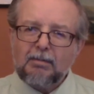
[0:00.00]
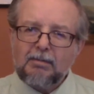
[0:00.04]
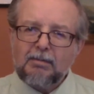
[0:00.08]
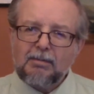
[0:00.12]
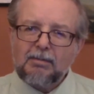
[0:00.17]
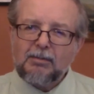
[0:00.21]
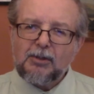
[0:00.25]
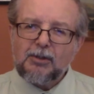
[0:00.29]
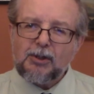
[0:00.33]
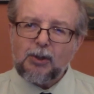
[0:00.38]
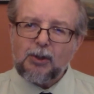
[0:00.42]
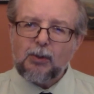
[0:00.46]

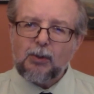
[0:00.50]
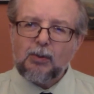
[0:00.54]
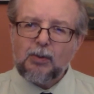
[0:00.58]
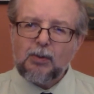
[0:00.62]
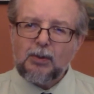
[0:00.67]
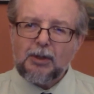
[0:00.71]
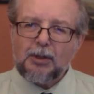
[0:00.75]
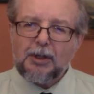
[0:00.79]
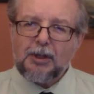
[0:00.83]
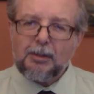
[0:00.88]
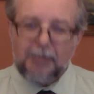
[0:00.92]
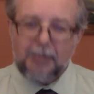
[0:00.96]
soon
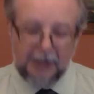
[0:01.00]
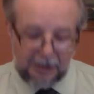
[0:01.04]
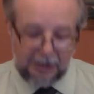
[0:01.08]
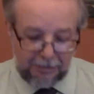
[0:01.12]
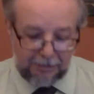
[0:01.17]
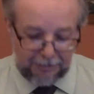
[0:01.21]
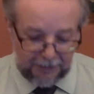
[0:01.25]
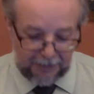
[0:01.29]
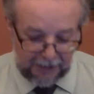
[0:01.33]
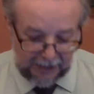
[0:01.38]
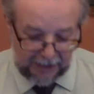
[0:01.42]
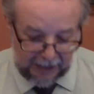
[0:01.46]
to be
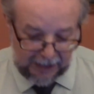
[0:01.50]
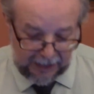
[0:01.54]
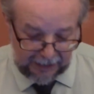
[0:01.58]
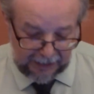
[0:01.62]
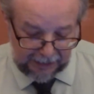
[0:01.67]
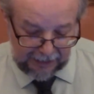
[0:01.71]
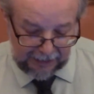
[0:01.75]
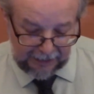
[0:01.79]
forgotten.